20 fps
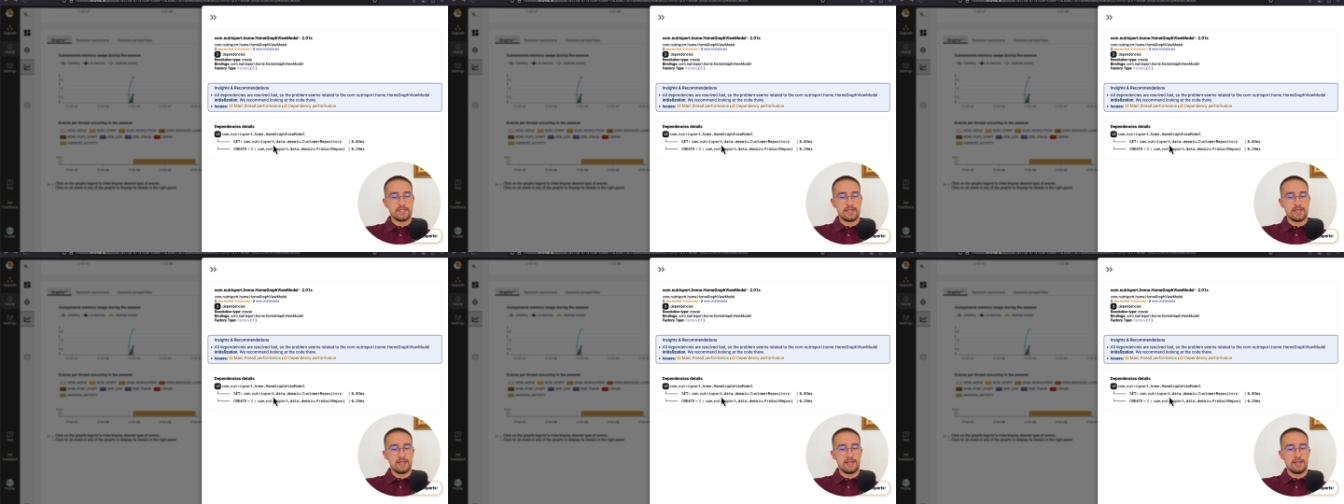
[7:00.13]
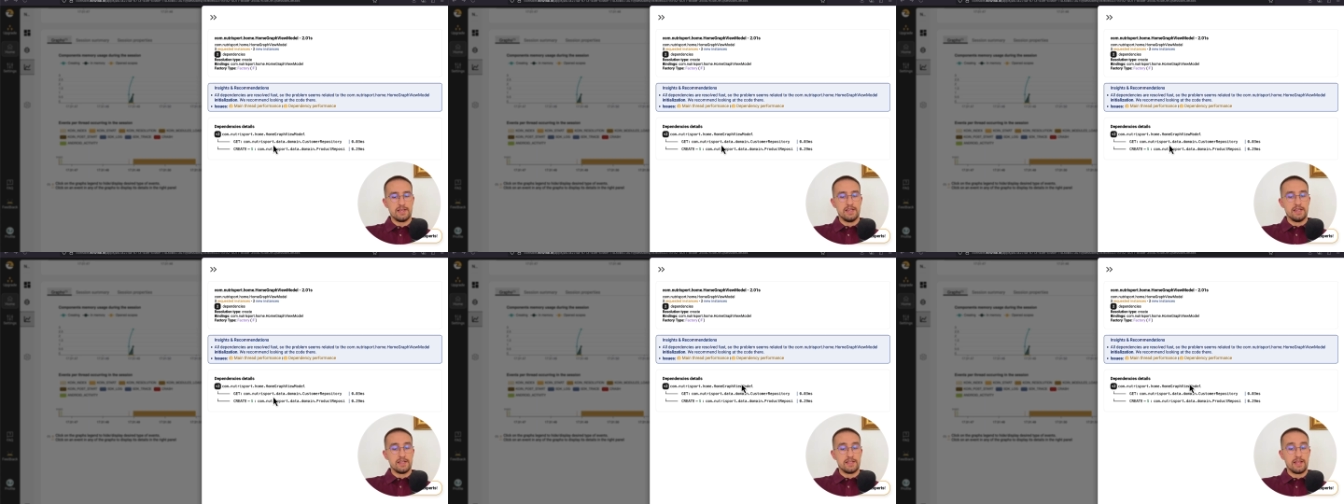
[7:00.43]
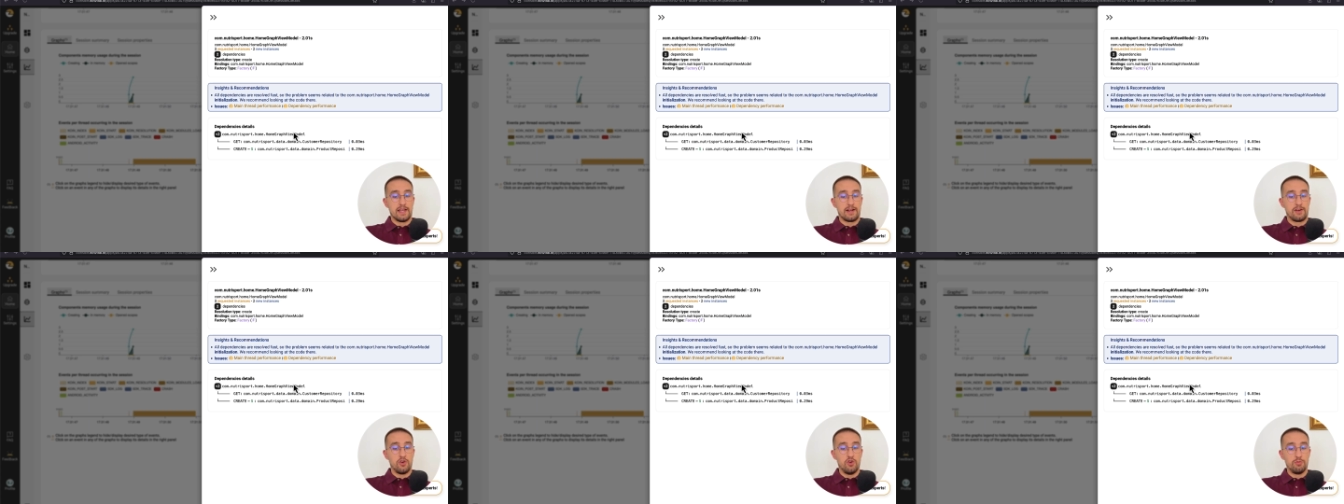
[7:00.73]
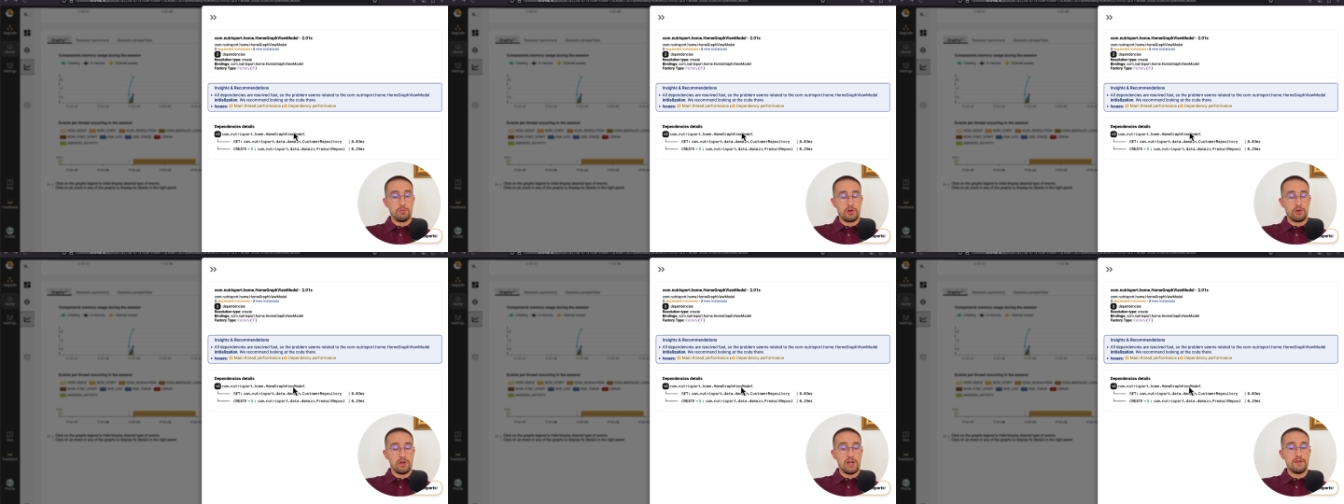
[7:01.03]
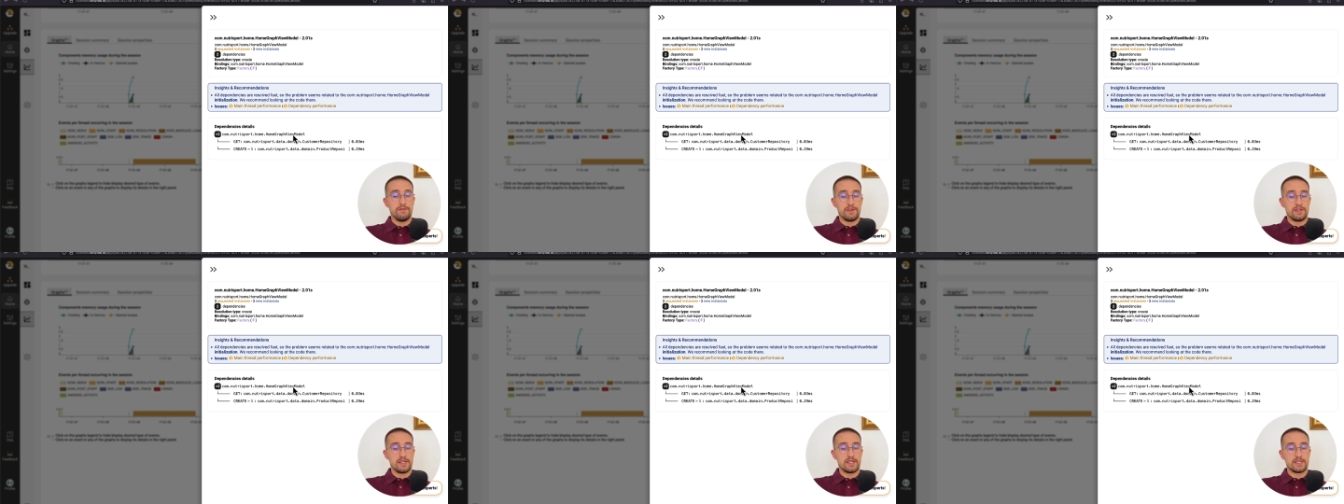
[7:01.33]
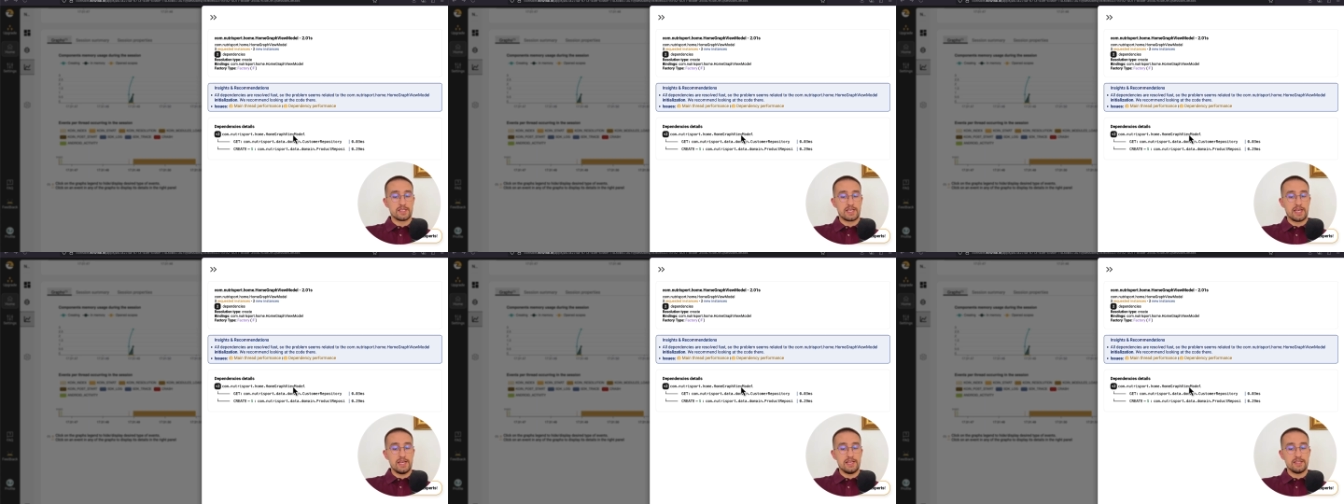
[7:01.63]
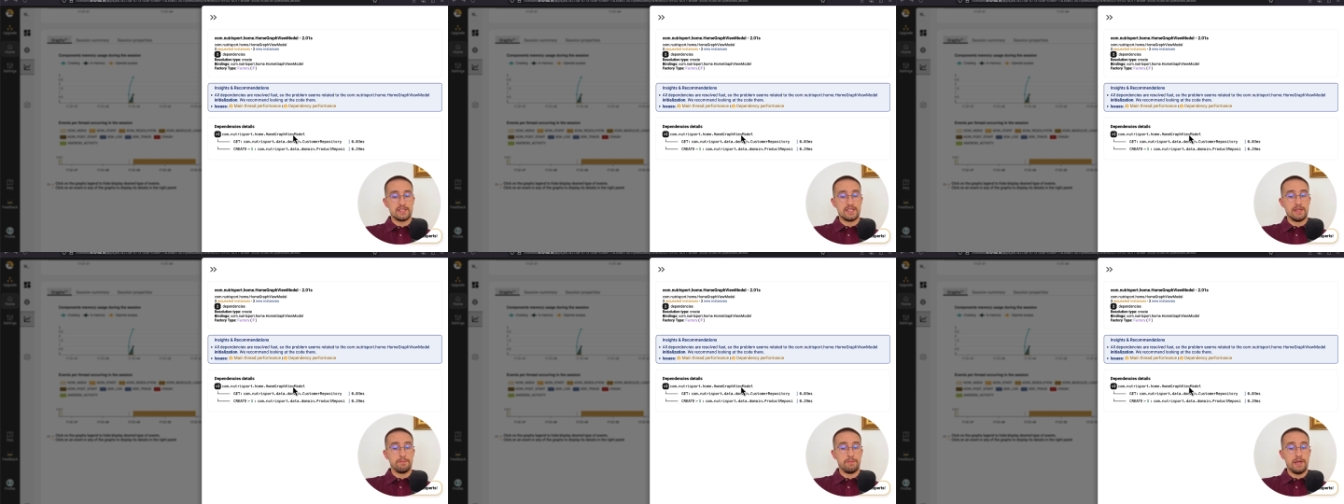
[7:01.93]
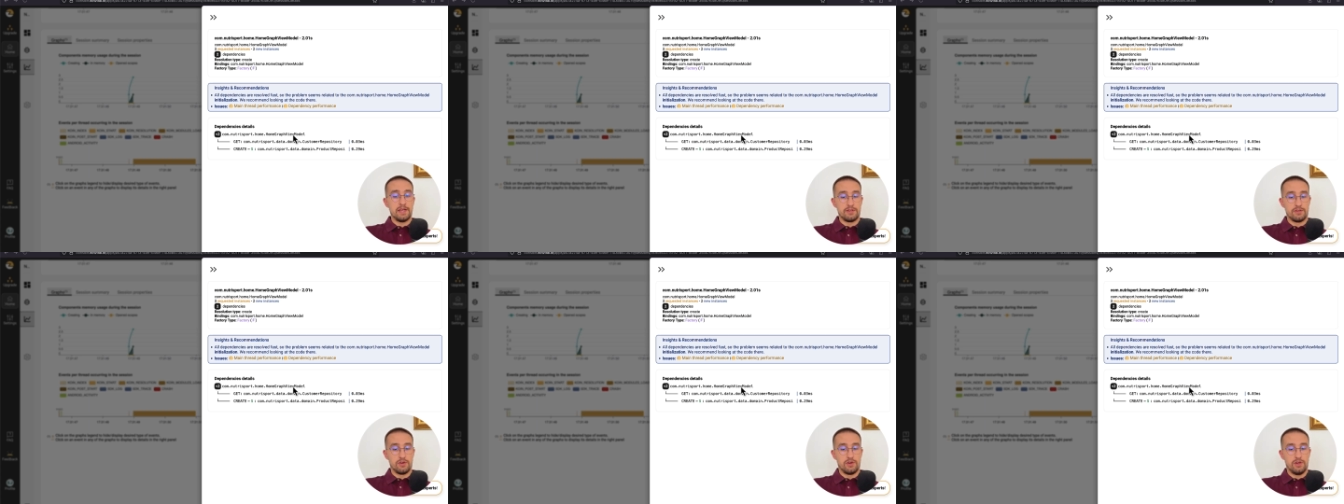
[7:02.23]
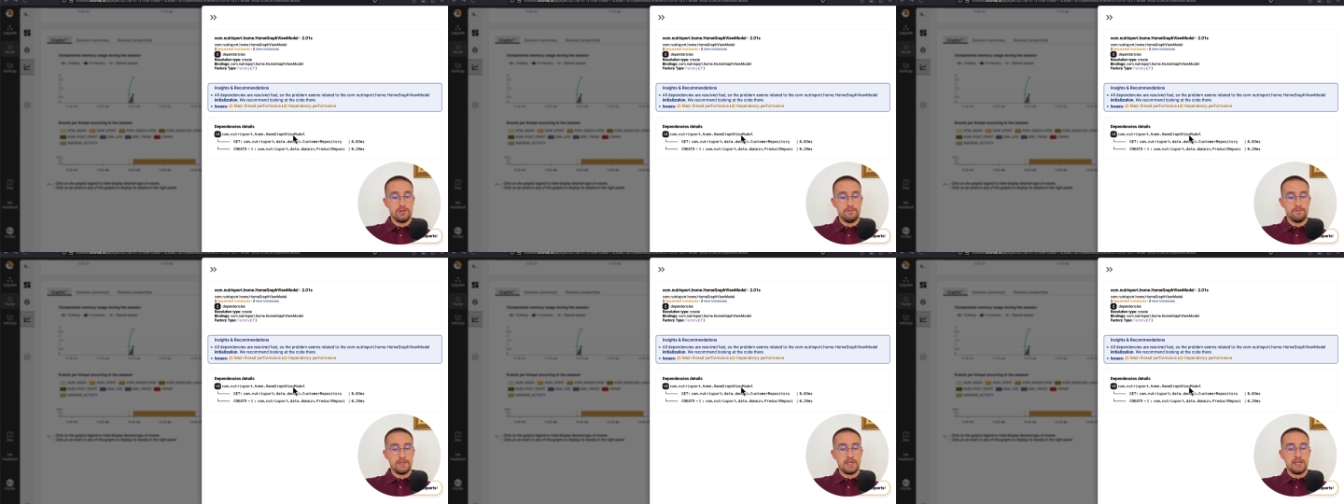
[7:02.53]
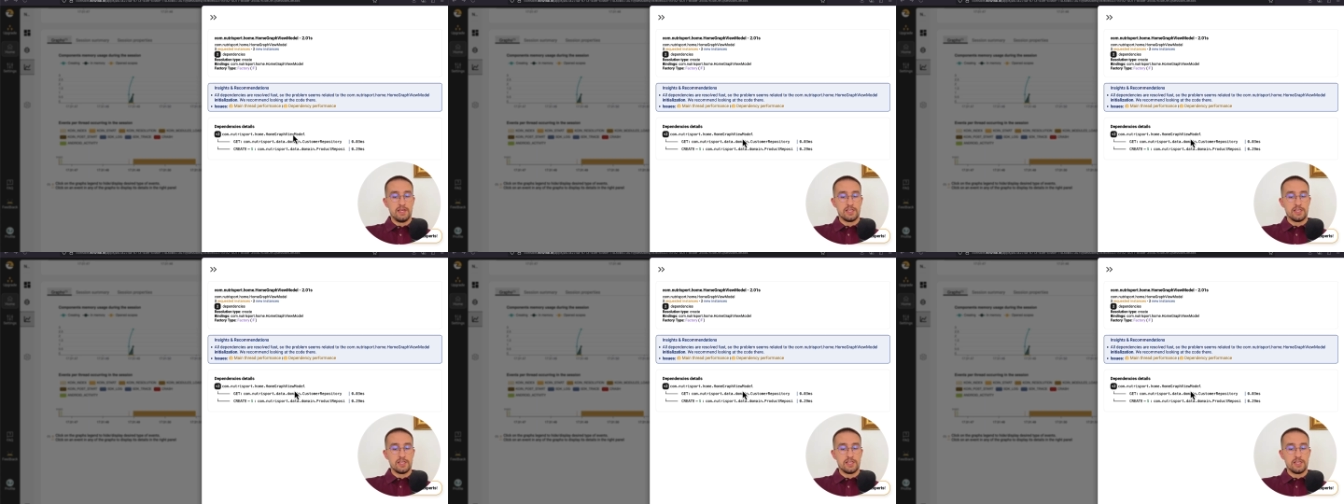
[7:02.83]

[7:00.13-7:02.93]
the home graph in this case depend on.